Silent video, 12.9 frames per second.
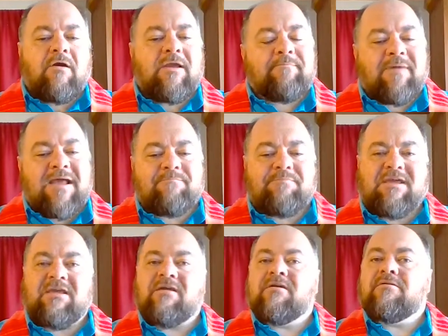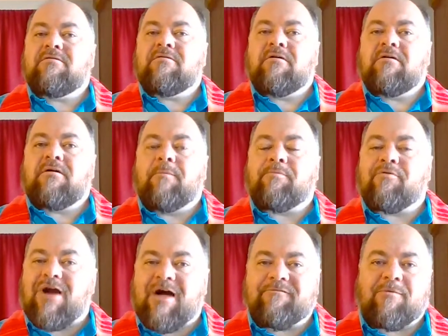It might be a
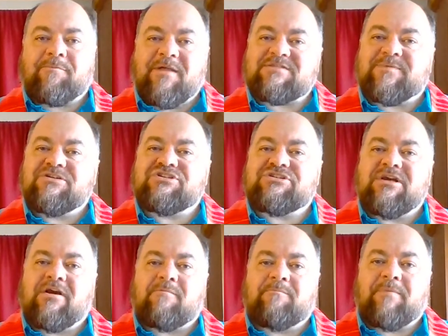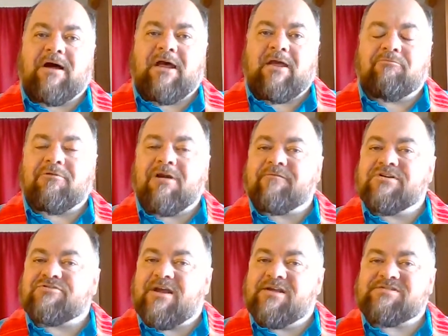proverb that's been shared by
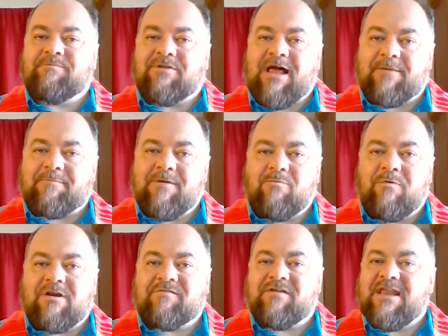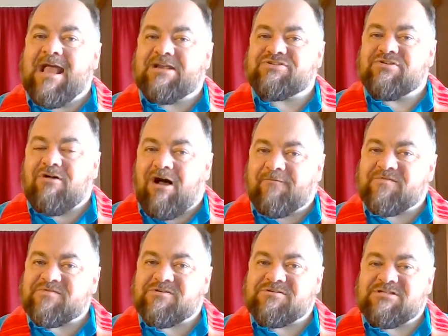Reverend Traci Blackmon, one of the national
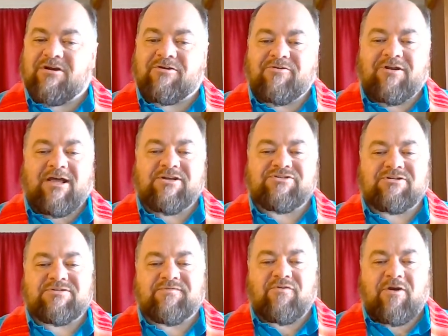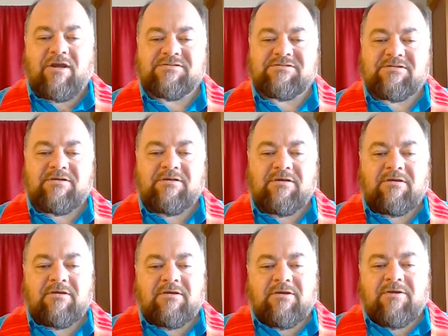officers in our United Church of Christ.
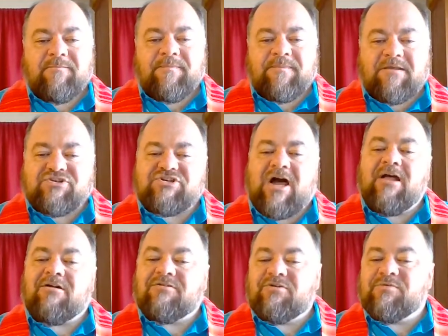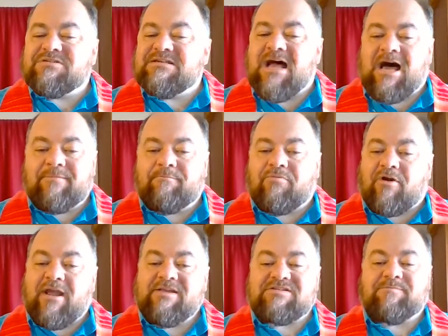The child who is not
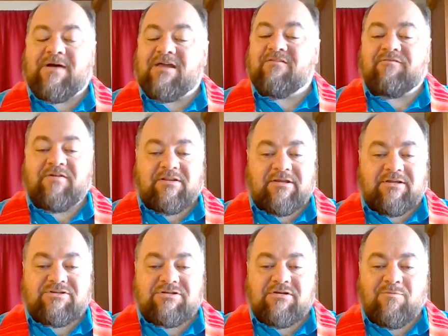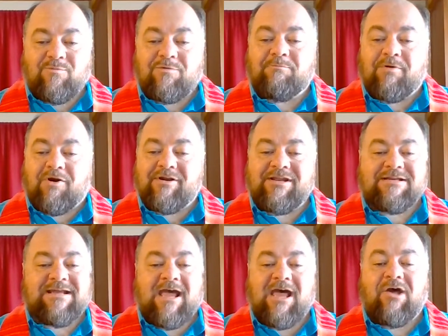embraced by the village will burn
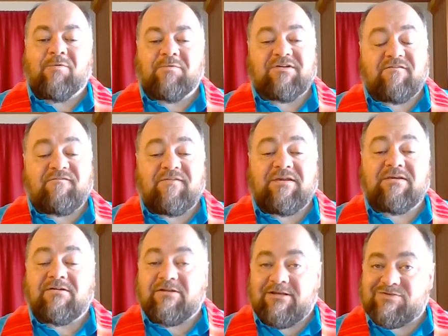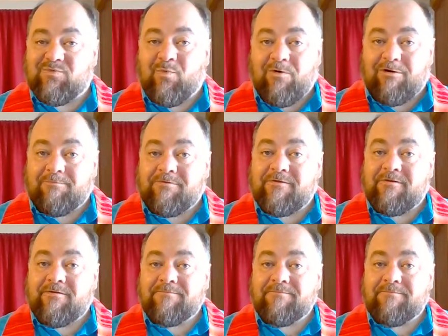it down to feel its warmth.